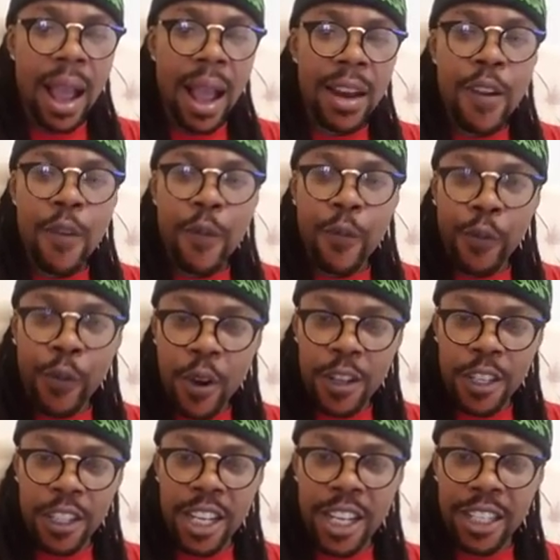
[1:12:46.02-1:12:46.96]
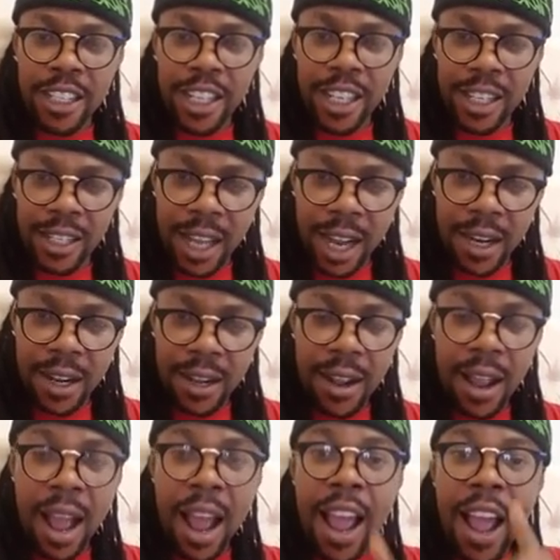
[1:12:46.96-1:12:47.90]
And the first thing she
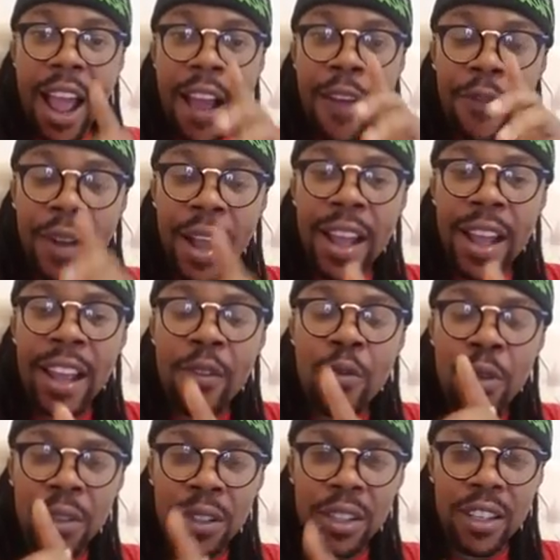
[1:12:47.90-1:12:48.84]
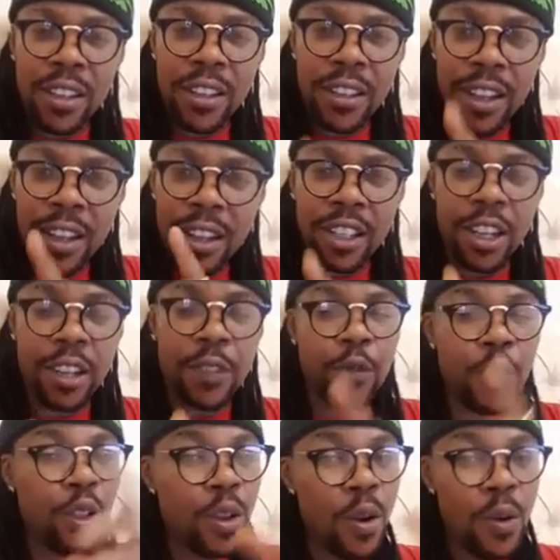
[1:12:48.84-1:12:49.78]
said, I would reach
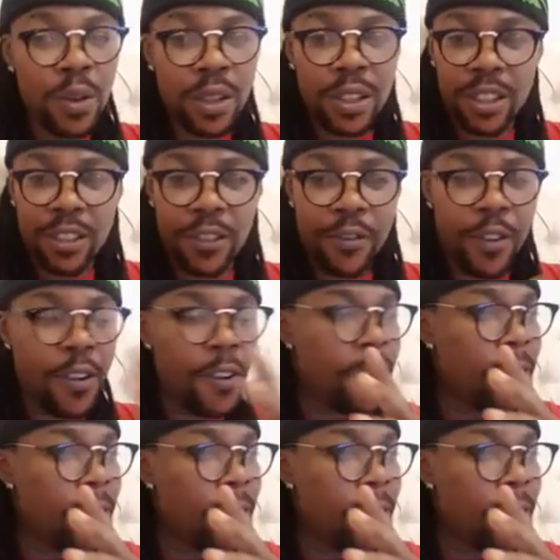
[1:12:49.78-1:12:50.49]
out for those